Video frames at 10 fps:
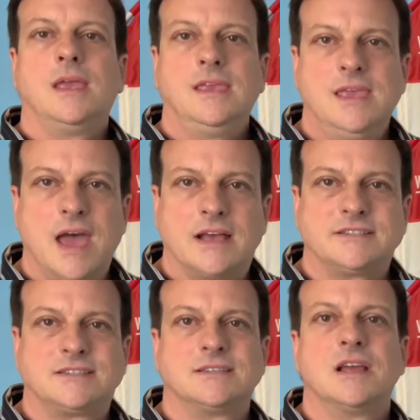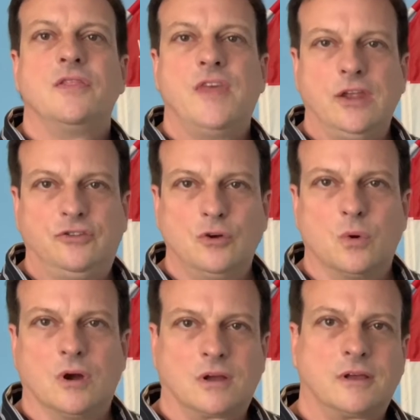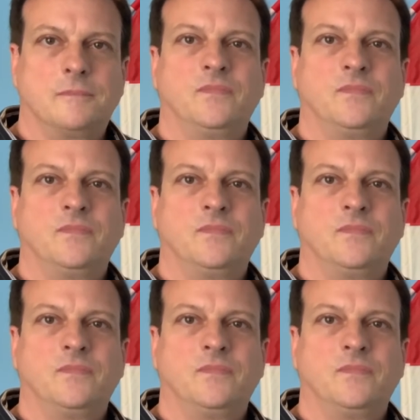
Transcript: Yes, they do work,